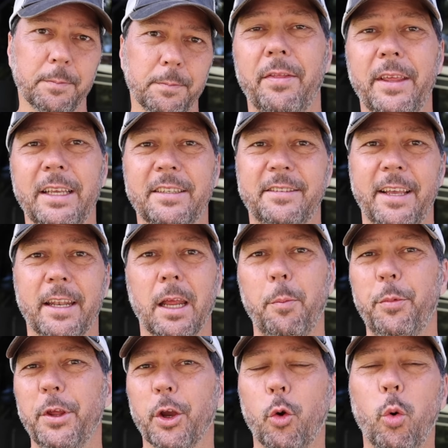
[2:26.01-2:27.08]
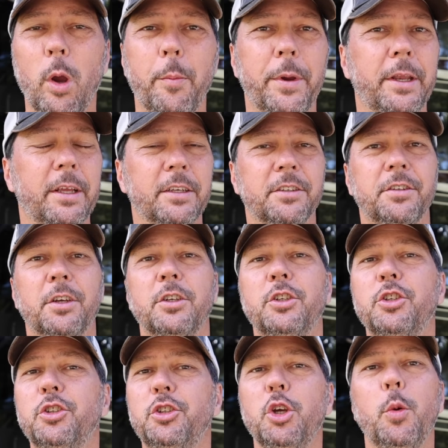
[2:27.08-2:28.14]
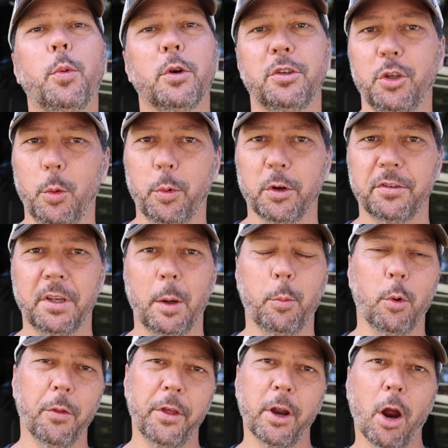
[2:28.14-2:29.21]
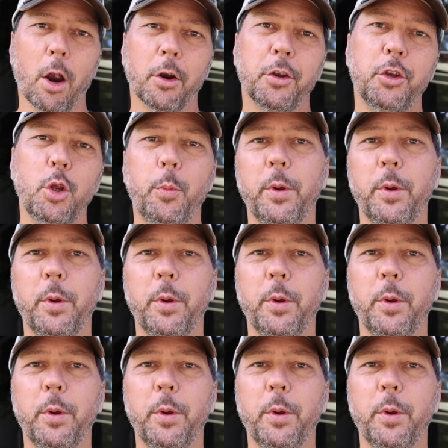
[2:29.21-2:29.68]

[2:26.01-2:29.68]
The setup, the equipment is super simple. There are 2